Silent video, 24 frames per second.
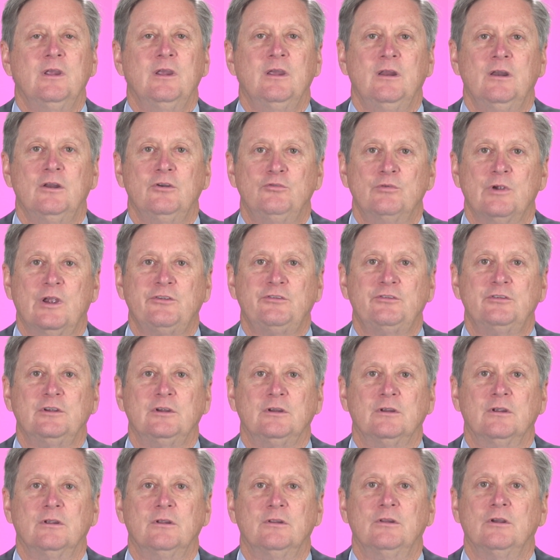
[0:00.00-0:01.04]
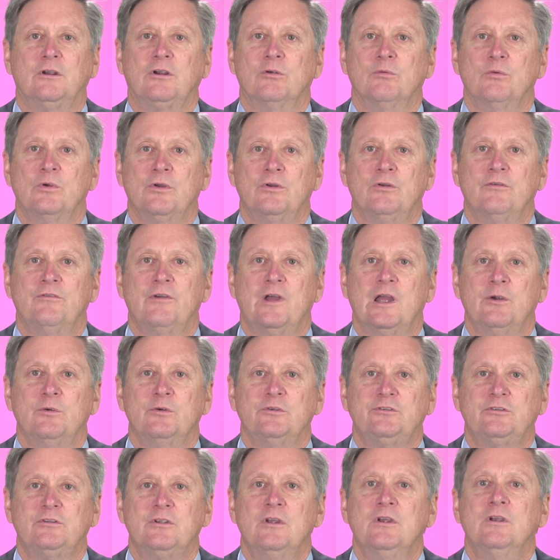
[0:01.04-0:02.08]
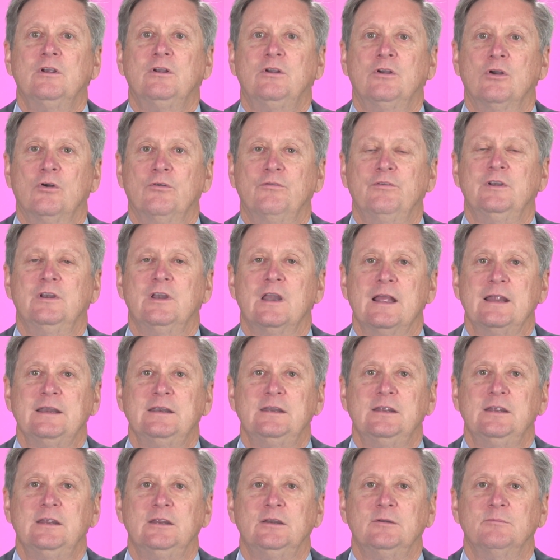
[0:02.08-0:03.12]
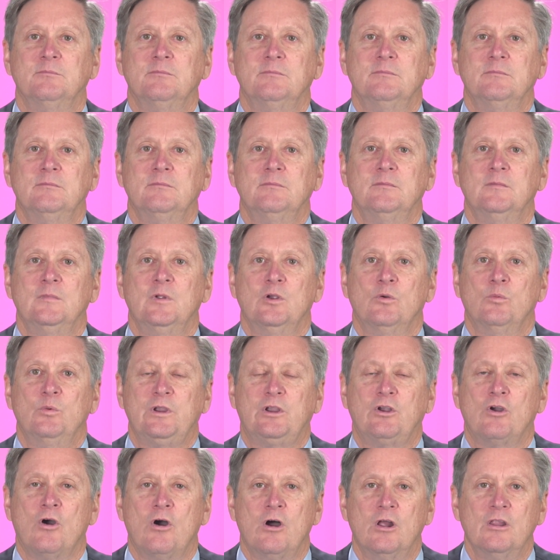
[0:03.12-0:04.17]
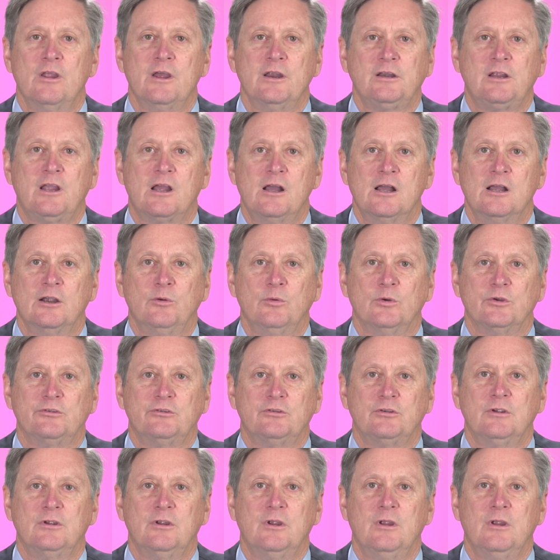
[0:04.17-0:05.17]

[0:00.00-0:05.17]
in addressing the coronavirus COVID-19. We call on Congress,